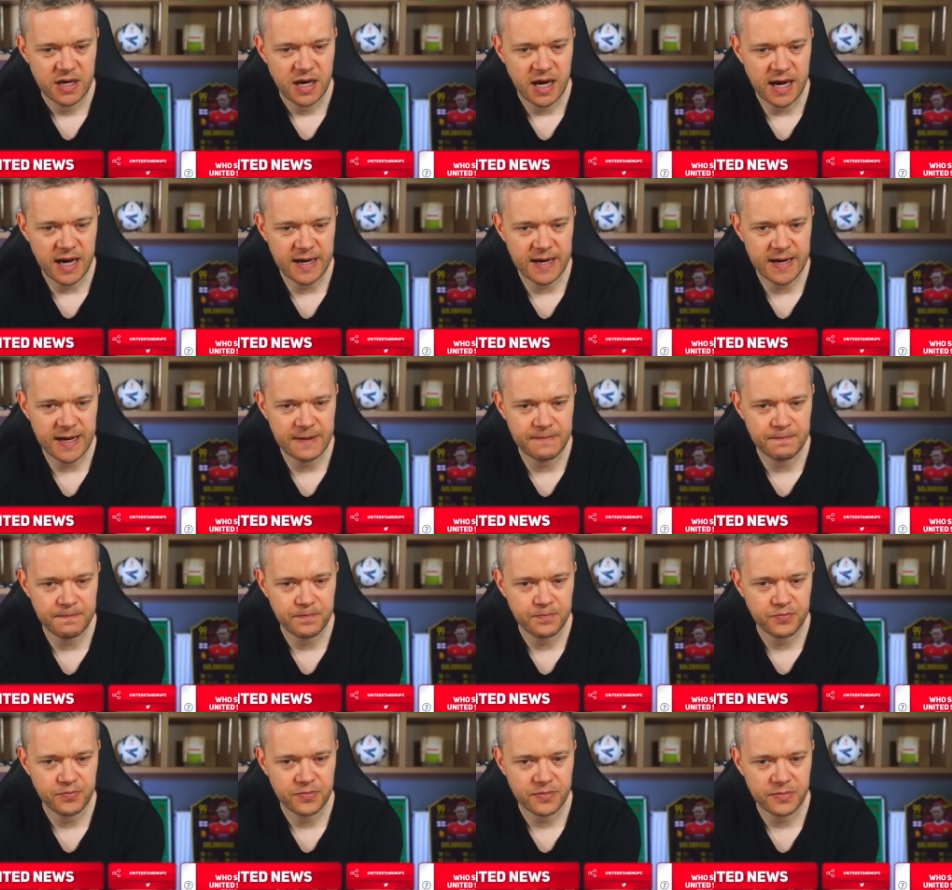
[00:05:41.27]

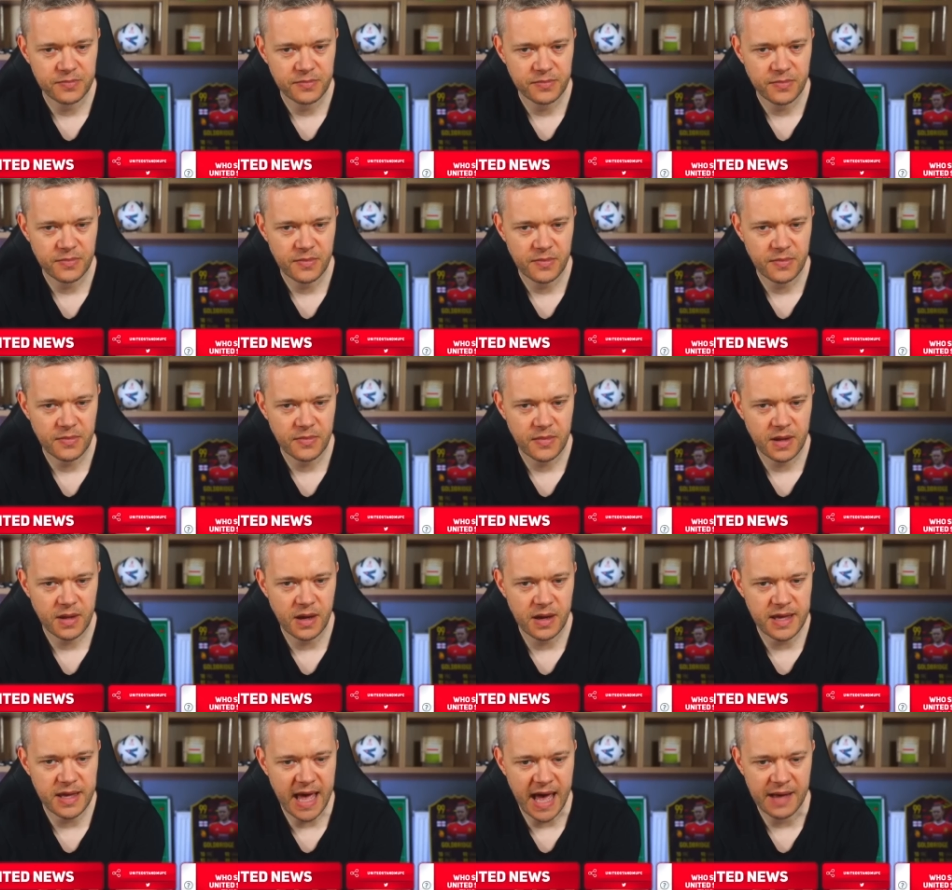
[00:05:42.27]

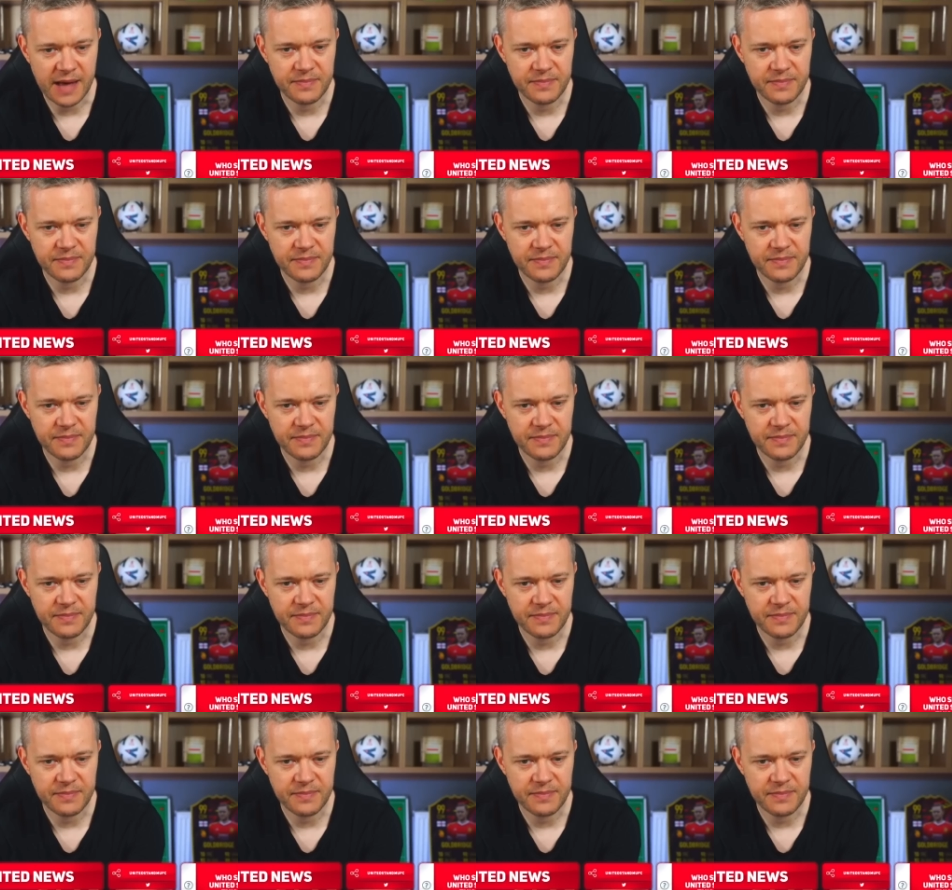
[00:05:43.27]
Yeah.